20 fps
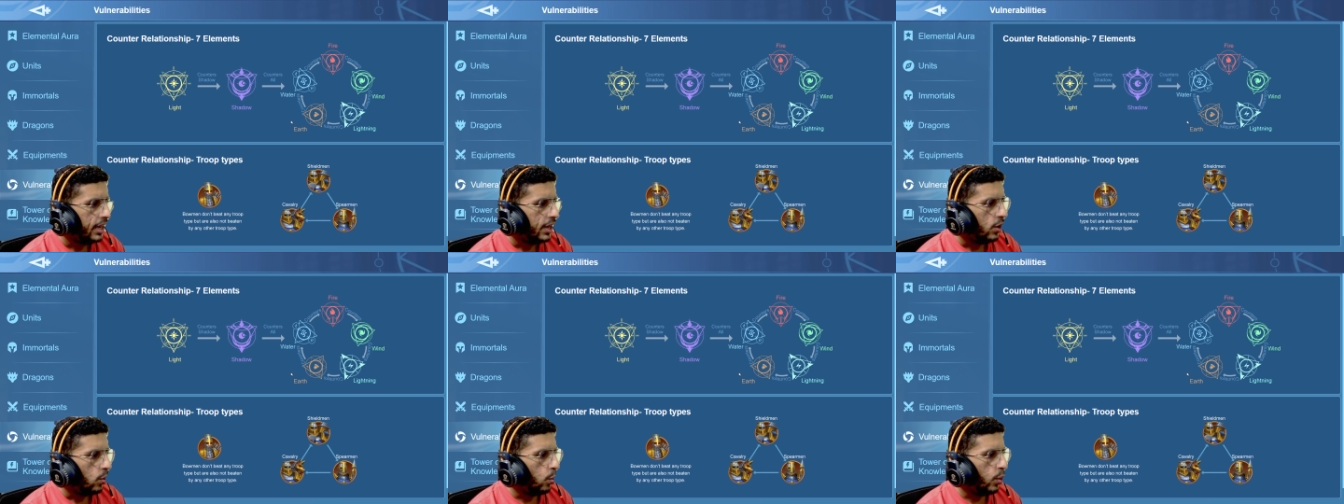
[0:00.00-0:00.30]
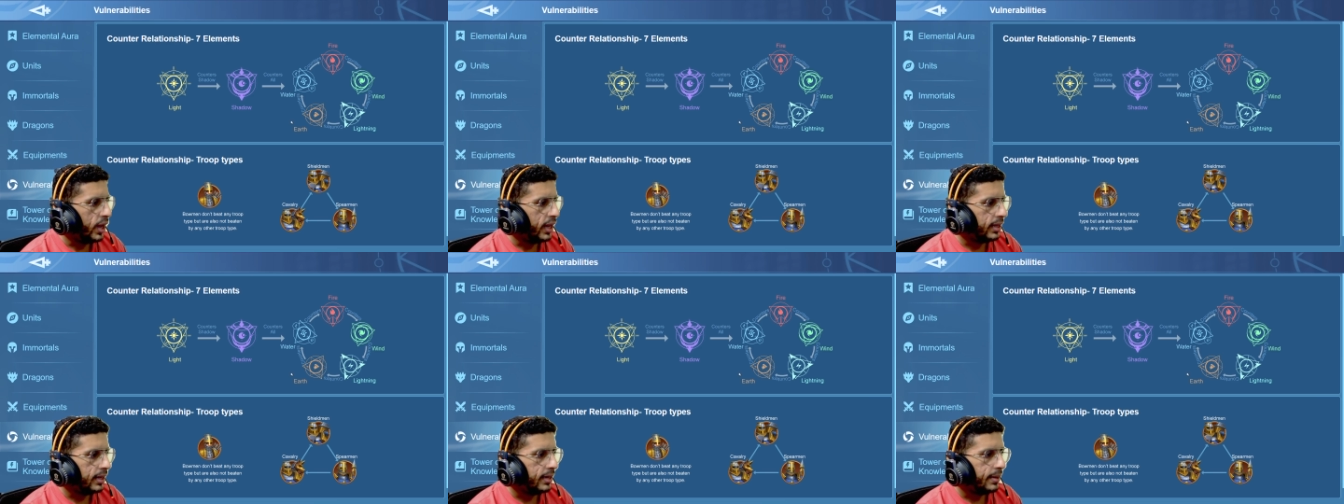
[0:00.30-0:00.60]

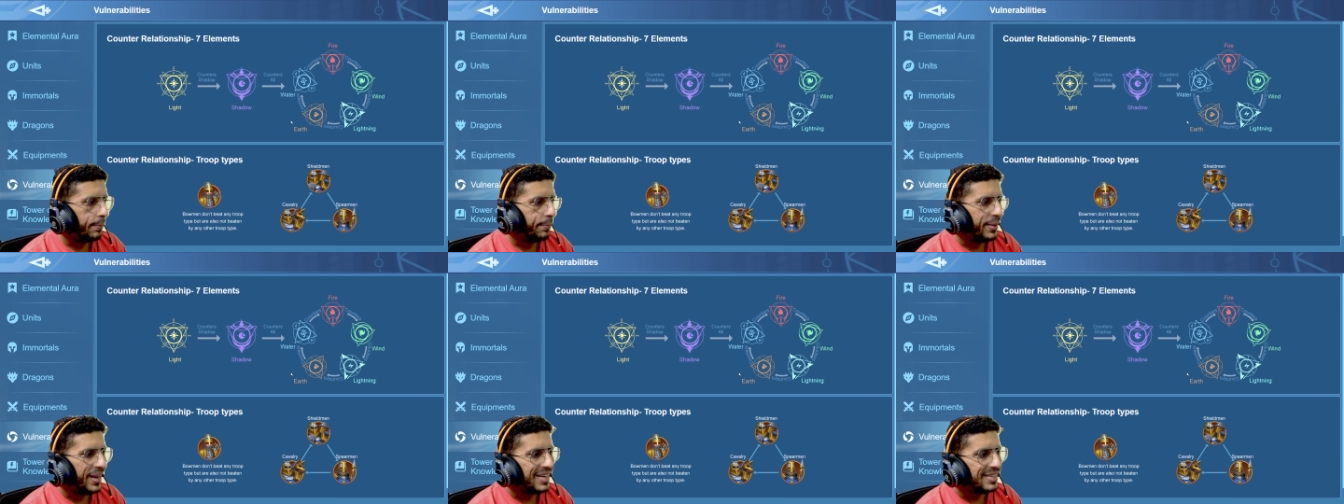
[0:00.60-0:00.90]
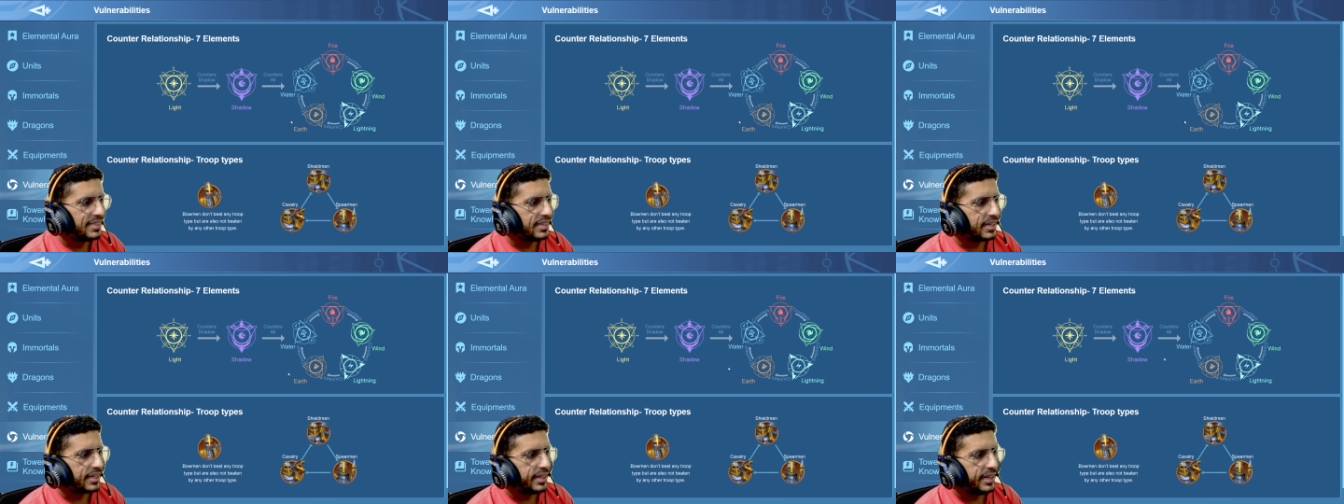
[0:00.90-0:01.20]
Well,
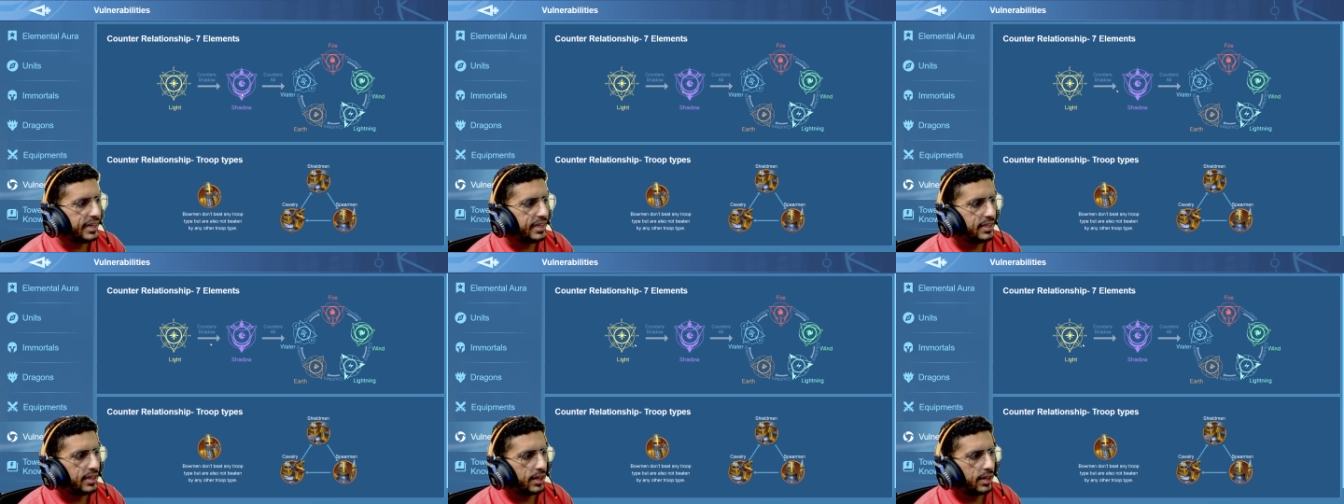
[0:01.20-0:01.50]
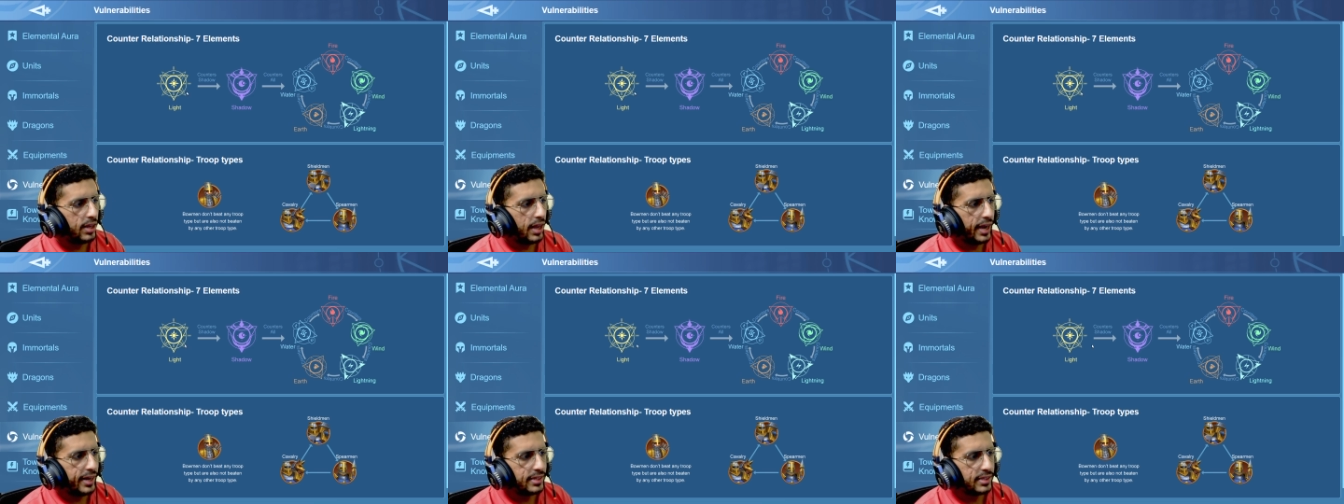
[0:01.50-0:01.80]
basically the
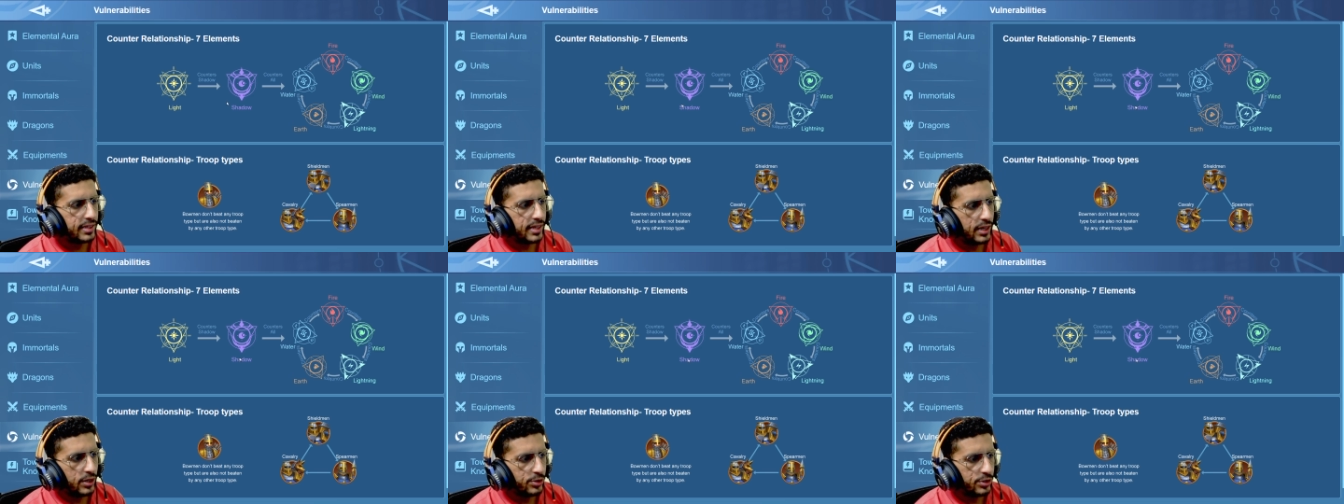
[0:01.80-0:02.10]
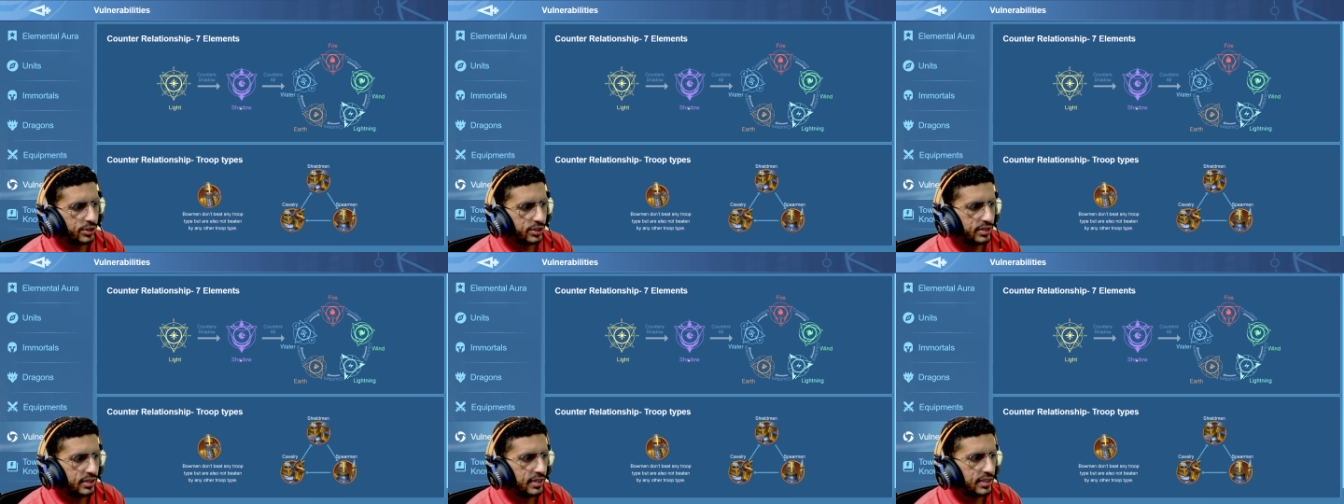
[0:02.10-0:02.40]
light
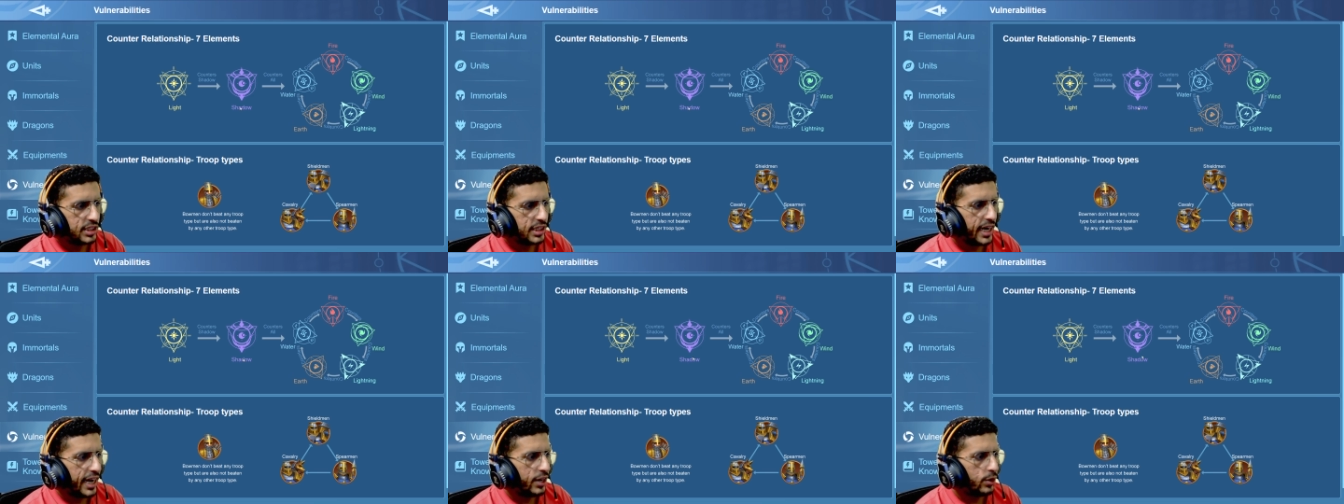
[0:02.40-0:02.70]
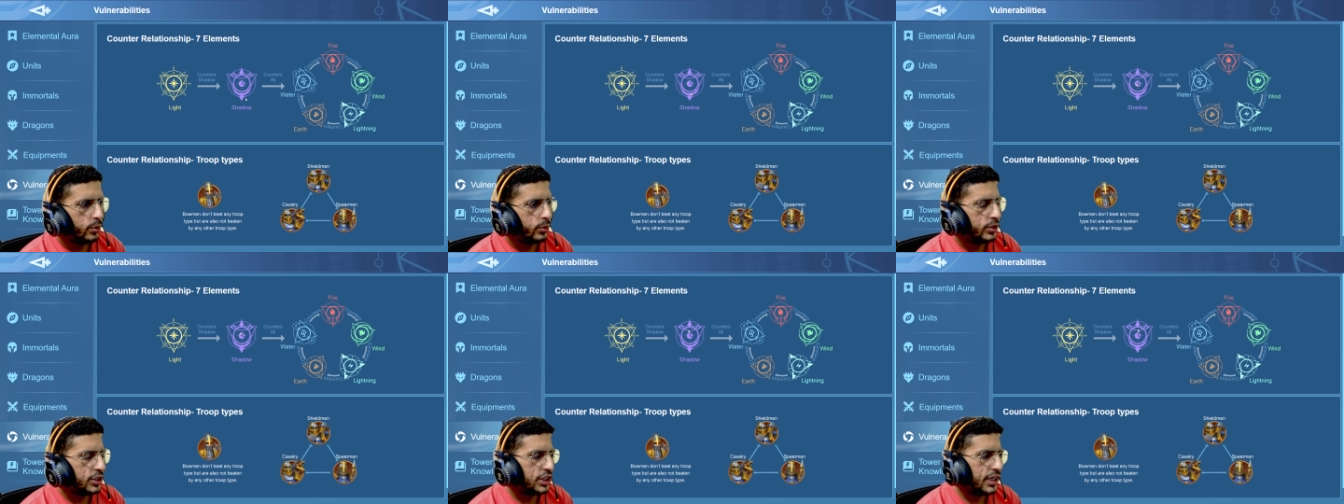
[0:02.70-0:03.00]
counters the
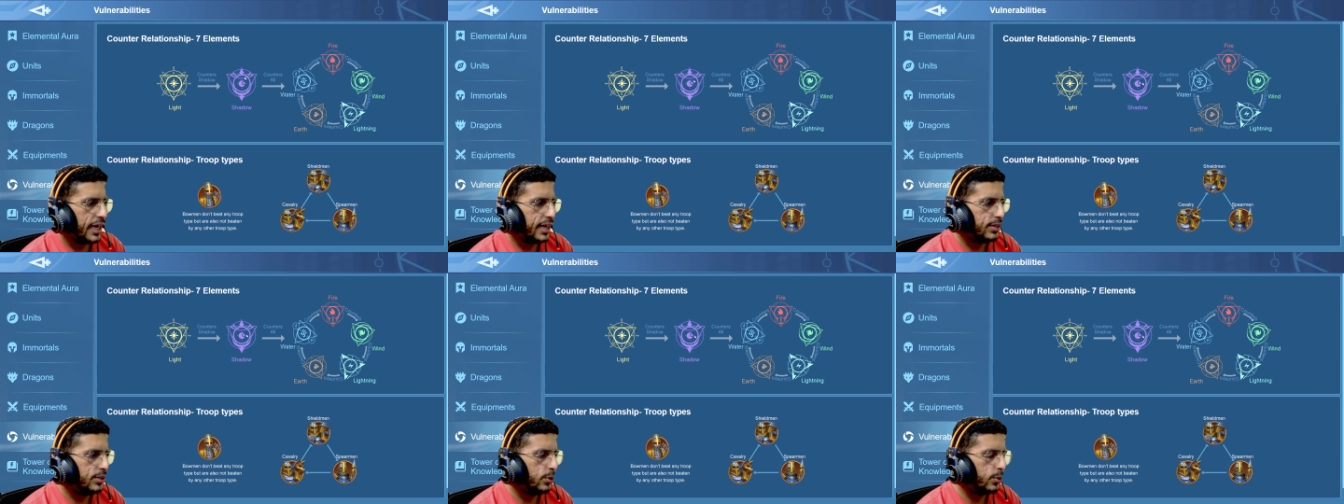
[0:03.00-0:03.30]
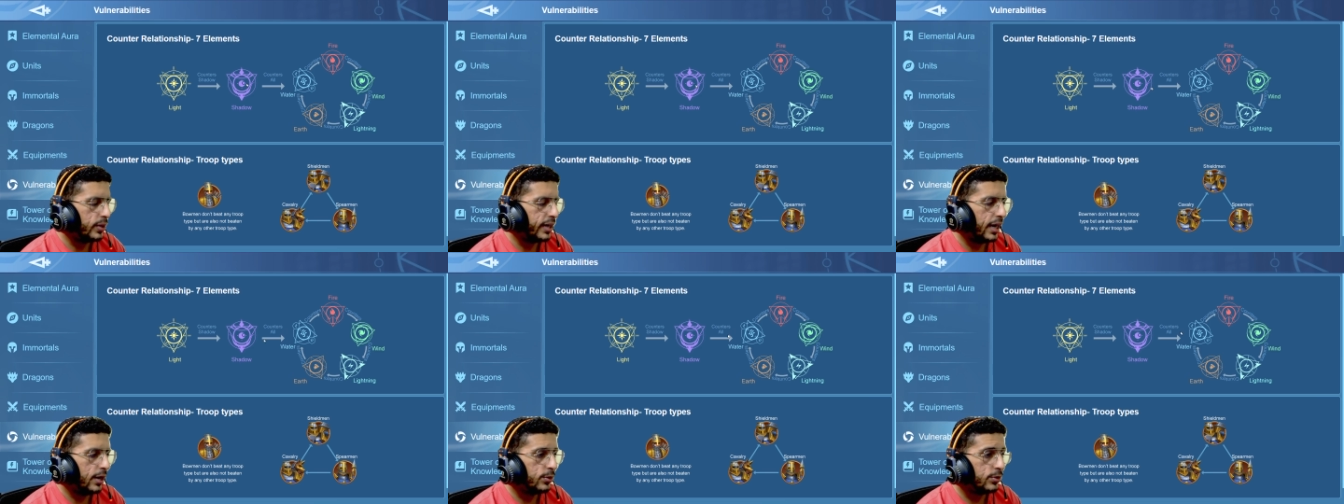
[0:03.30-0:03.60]
shadow
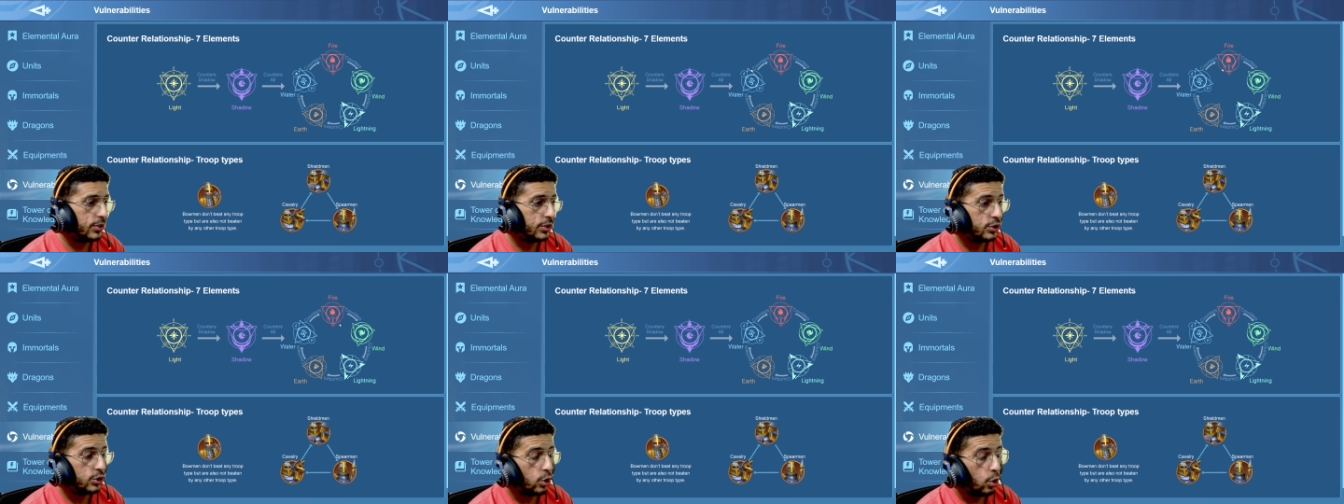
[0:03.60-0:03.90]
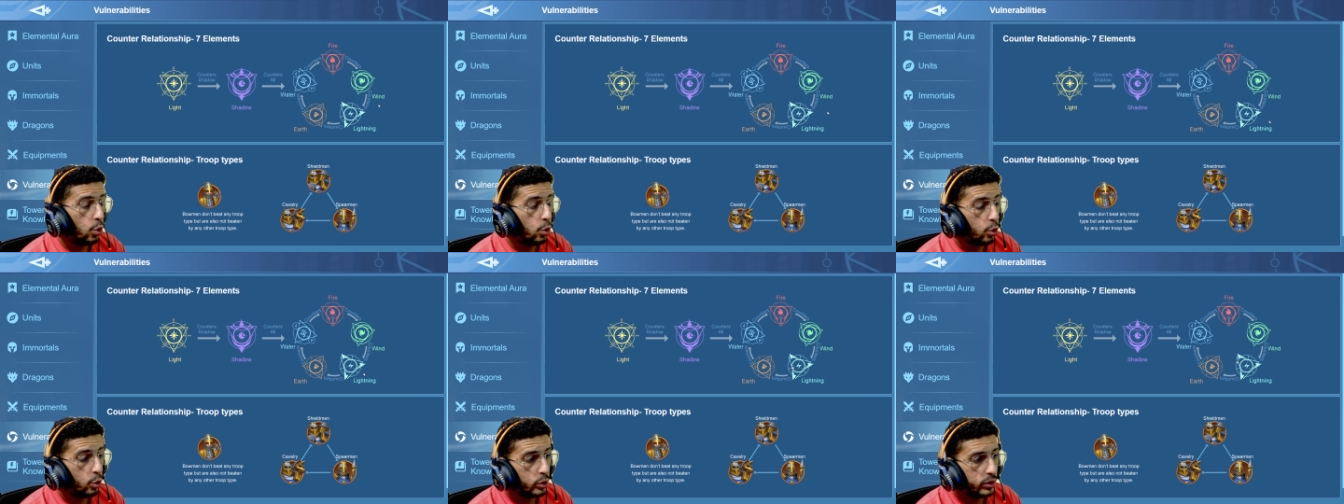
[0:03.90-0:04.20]
counters
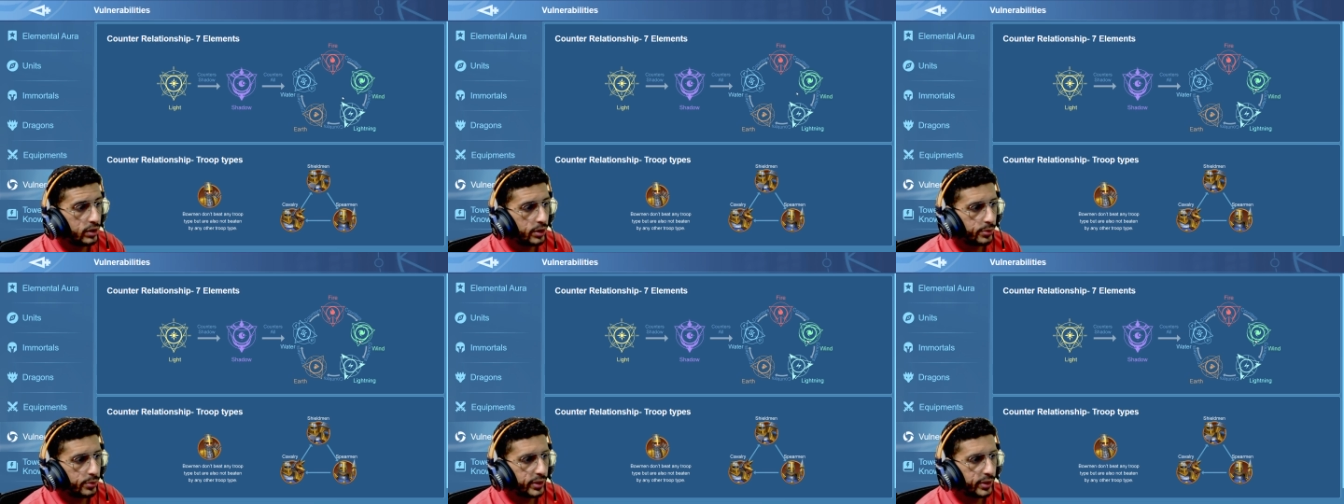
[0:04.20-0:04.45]
all the